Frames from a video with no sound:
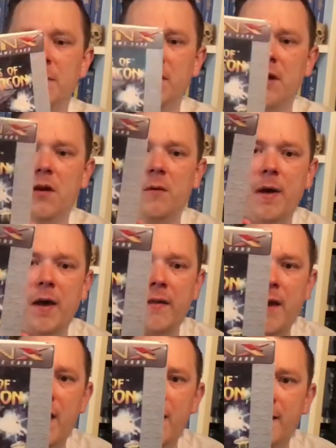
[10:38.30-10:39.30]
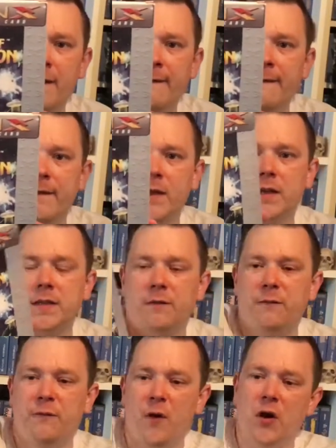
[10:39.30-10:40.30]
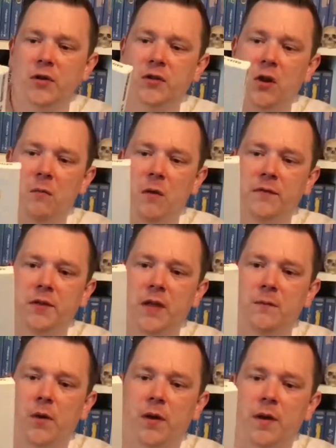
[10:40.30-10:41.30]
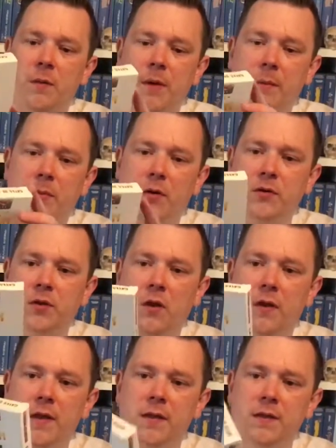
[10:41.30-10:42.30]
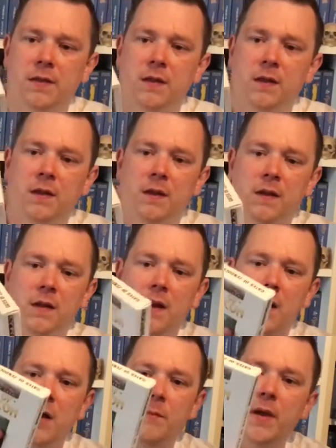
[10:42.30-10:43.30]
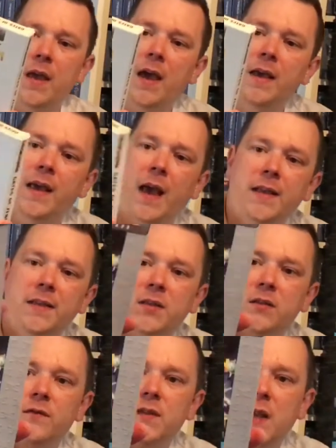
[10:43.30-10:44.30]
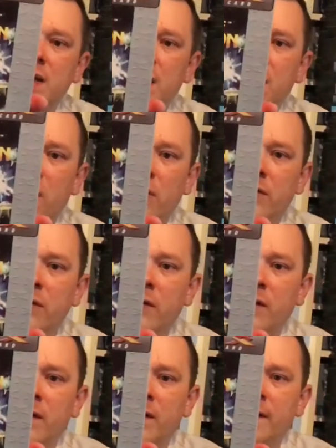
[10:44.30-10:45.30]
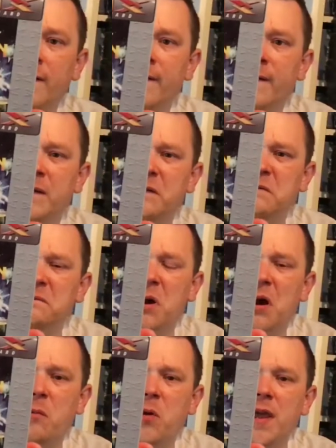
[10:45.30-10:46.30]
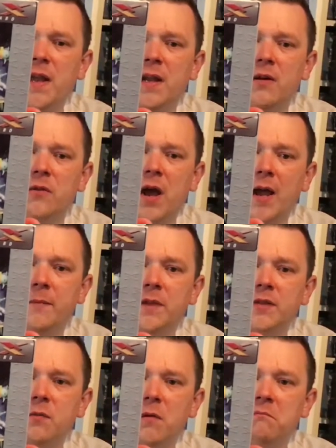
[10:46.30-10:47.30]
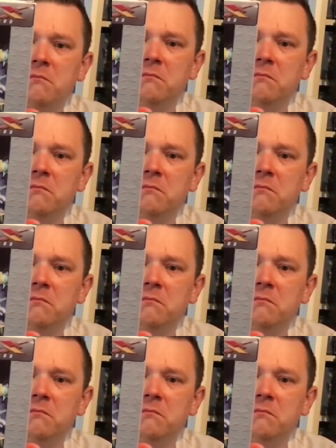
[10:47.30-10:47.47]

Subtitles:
me know about that. That's the first time I've seen one in a big box like this. But yeah, Gates of Zendikon. A weird little game, this one.